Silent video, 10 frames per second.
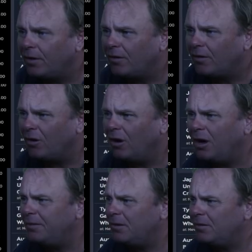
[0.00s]
Right?
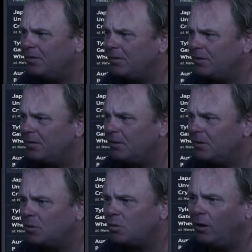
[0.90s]
Is
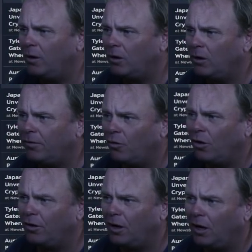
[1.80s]
what we're looking for on
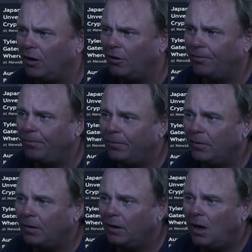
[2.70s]
NEO.
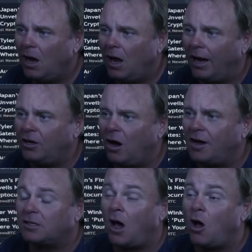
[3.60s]
And guys, so
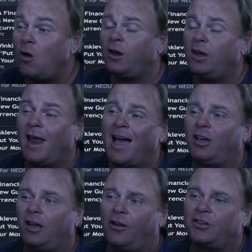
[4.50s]
hopefully now you can
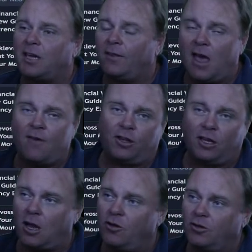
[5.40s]
understand the effort that
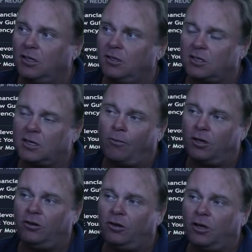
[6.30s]
goes into somebody who
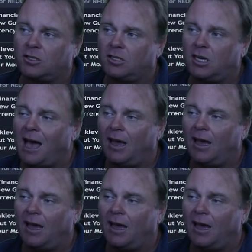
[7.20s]
does TA when there's